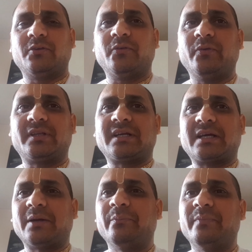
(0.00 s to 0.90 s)
with
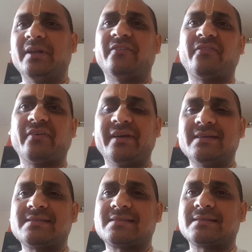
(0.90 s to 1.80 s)
crumbly
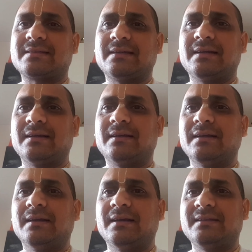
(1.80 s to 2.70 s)
face
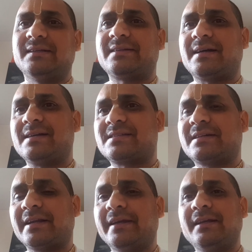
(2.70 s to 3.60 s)
and the dried
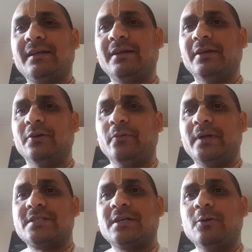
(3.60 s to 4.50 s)
screen, who
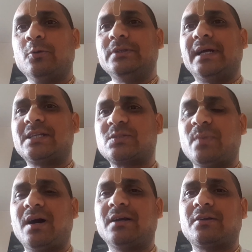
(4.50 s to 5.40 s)
doesn't look that
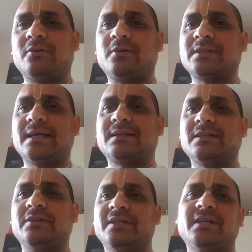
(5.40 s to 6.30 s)
smart or that
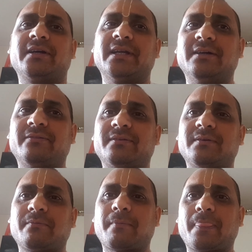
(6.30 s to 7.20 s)
young enough.
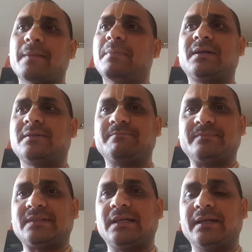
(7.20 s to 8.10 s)
But
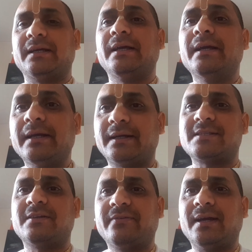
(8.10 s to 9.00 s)
it
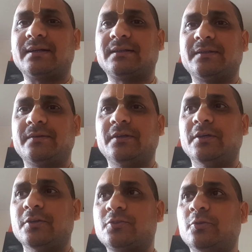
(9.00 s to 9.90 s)
is the fact.
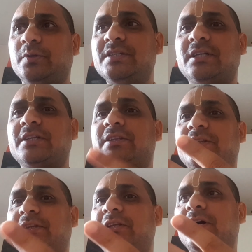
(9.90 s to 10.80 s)
So these are the
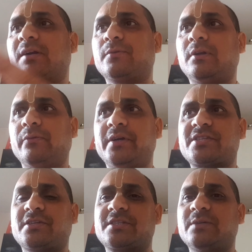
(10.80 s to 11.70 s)
third problem we
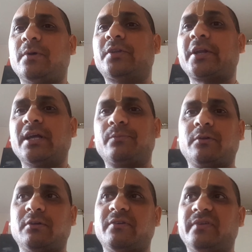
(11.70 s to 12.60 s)
discussed about the real
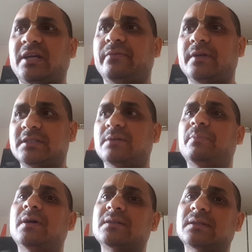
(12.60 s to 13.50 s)
problem of life: the
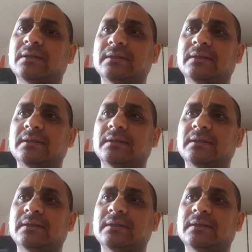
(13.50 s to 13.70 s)
birth,